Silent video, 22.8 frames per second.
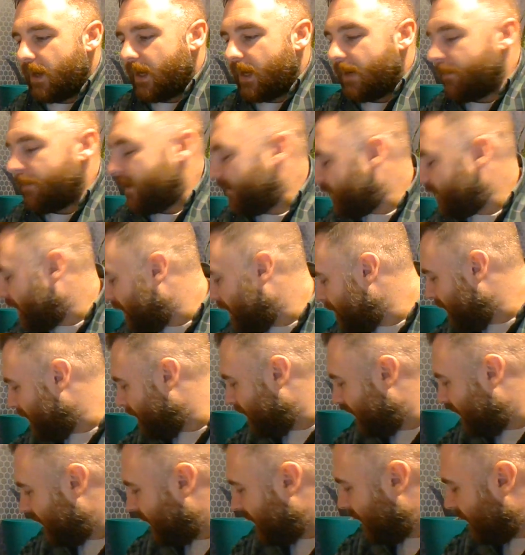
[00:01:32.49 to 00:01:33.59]
I've got
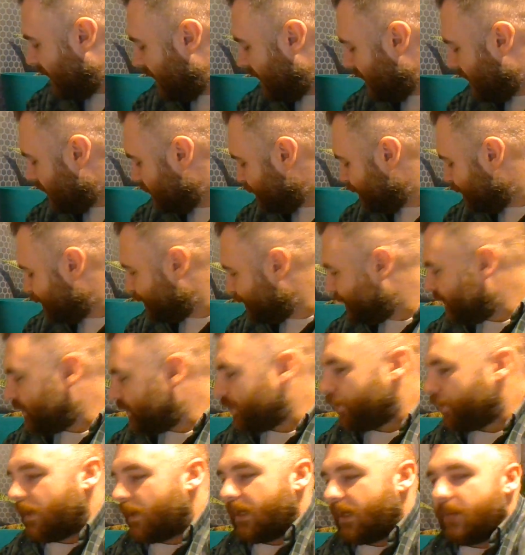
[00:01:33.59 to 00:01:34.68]
maybe
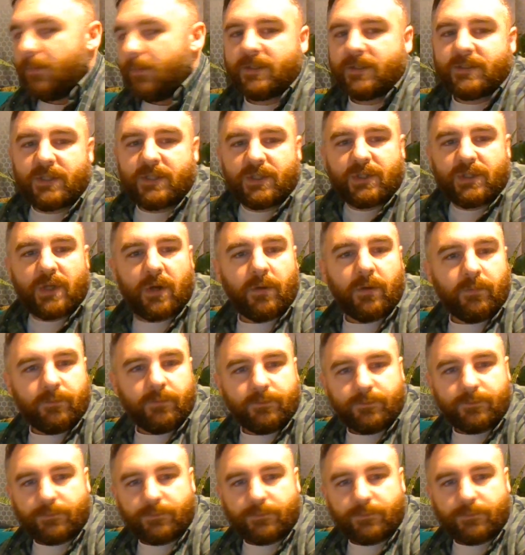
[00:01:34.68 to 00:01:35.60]
20 books to show.